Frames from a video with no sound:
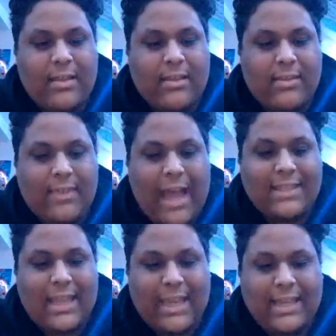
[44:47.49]
that
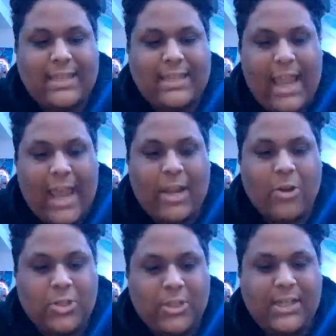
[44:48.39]
takes
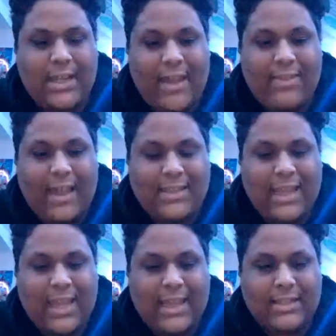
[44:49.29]
energy and that
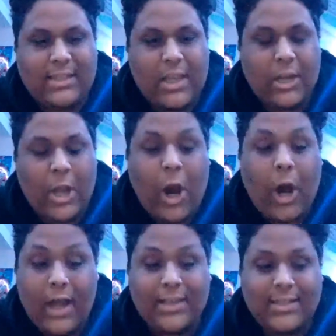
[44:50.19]
takes
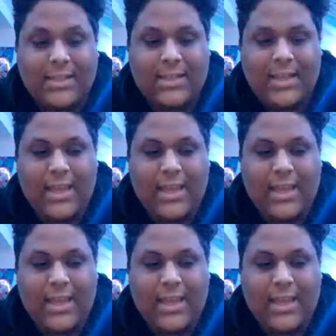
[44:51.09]
cause.